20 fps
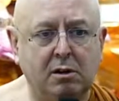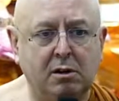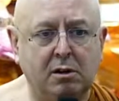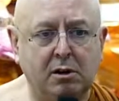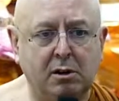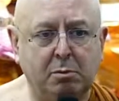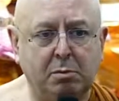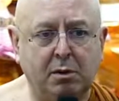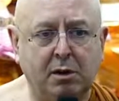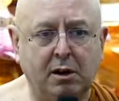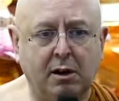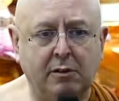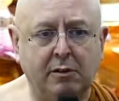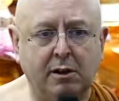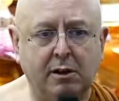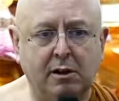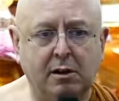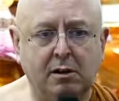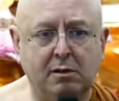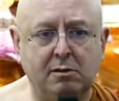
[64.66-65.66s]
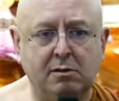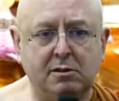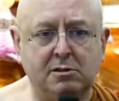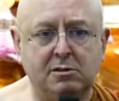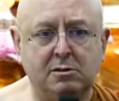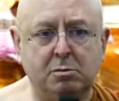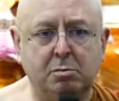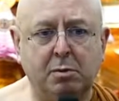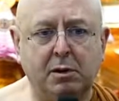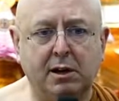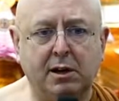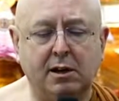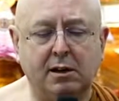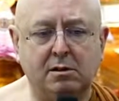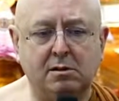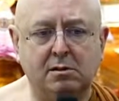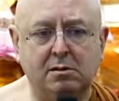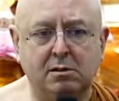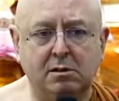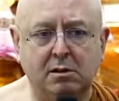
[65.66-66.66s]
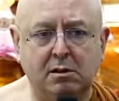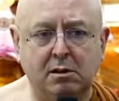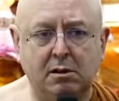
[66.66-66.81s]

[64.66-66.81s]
a part they can respect,